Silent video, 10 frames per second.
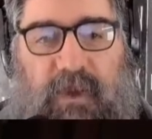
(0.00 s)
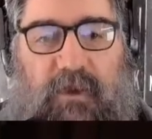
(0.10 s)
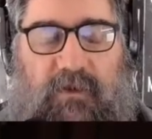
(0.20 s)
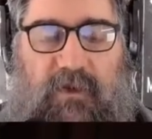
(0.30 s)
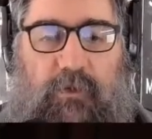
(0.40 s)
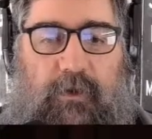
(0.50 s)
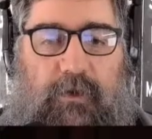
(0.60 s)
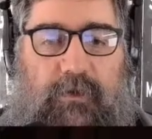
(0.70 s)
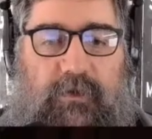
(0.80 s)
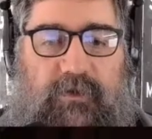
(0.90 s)
Now what I
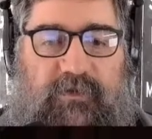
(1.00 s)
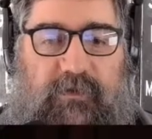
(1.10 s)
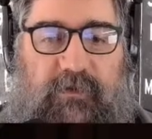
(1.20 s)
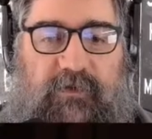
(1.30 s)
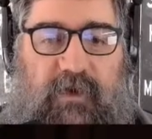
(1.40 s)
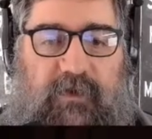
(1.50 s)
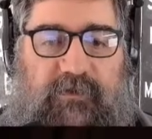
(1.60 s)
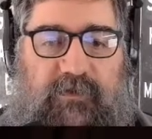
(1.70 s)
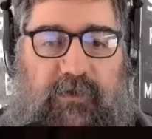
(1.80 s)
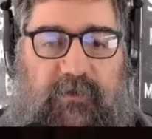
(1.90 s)
learned is that these cars
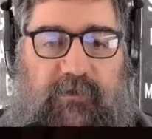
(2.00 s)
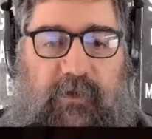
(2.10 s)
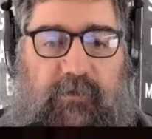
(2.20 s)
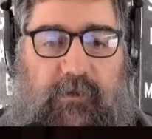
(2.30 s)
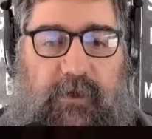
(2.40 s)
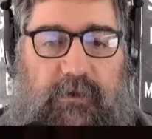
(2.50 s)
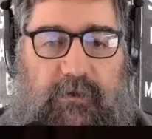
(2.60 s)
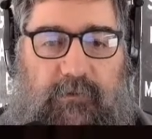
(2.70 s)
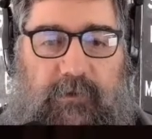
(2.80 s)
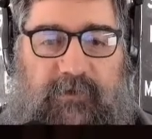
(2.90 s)
just go straight through you.
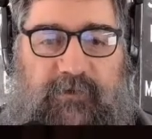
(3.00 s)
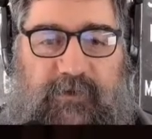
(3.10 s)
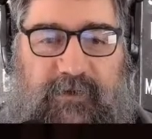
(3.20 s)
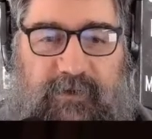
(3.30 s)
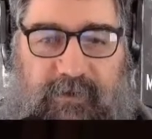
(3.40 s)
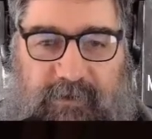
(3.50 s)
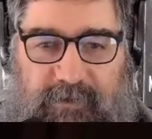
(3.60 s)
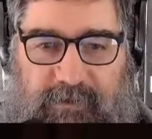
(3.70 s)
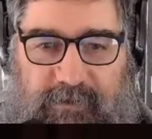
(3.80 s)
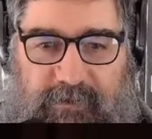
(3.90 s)
Watch.
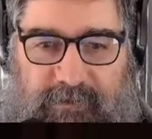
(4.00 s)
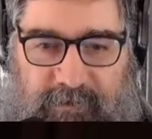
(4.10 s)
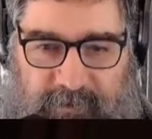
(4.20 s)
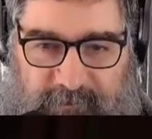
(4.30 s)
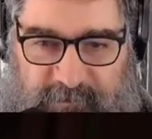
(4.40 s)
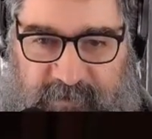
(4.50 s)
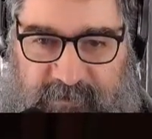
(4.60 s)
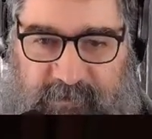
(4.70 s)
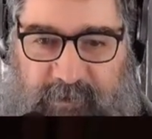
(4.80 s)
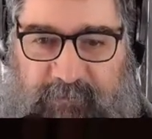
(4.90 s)
Oh no, this one's going to
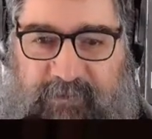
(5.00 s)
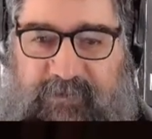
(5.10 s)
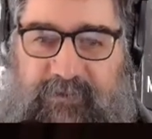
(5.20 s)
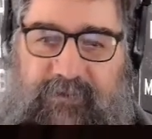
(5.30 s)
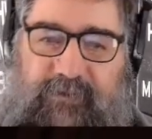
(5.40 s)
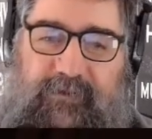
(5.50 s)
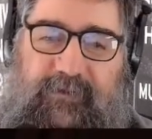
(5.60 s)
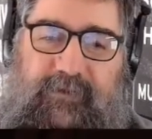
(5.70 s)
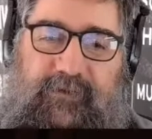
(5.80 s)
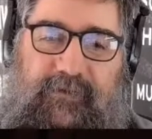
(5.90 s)
stop.
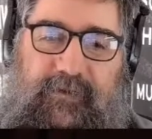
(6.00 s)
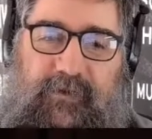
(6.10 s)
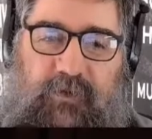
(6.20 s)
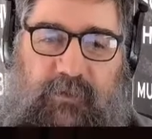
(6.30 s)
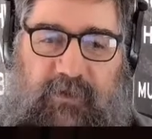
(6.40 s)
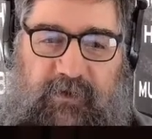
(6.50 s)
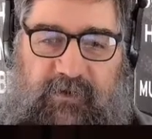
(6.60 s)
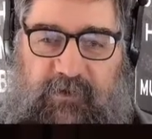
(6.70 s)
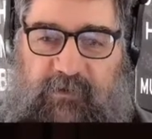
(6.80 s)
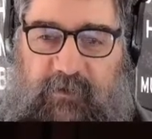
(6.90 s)
Yeah, normally they just
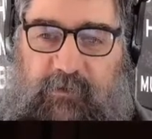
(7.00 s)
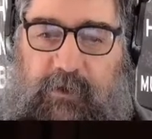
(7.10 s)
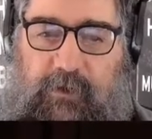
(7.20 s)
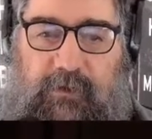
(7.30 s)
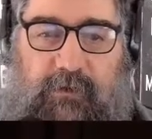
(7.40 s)
go straight through you.